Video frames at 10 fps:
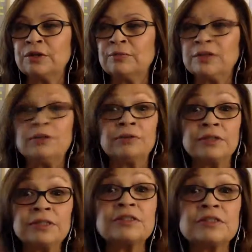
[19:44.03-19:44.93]
but you know, it
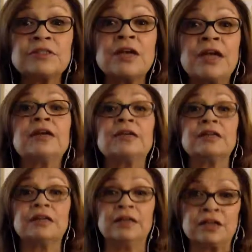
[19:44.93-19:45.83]
does take
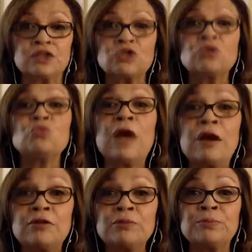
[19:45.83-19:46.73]
a
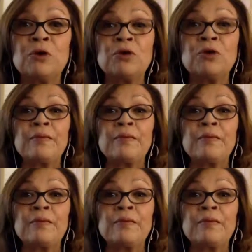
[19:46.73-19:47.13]
surround program.